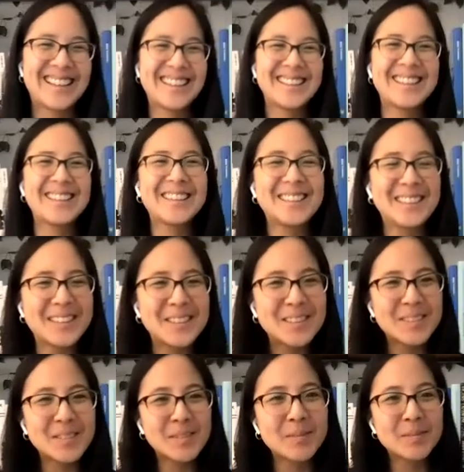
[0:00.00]

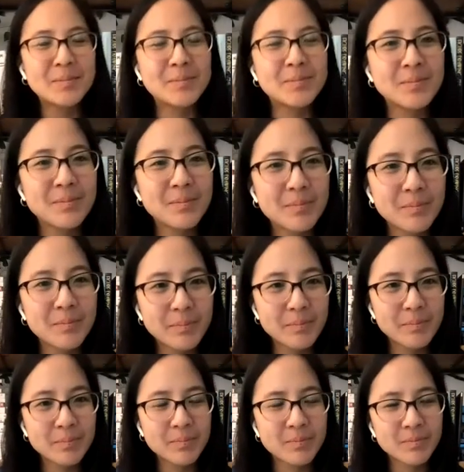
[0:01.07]

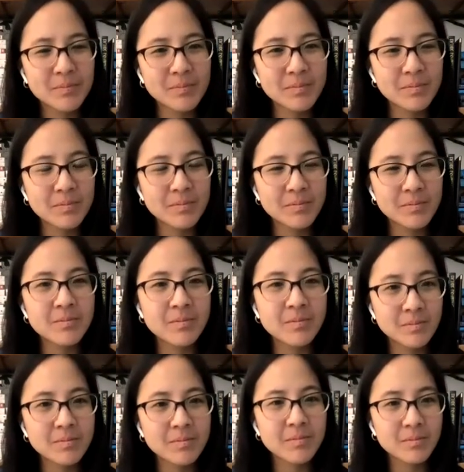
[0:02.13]

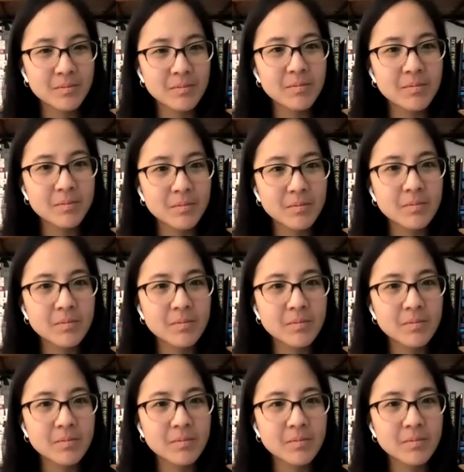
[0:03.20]
No words are spoken by the person on screen.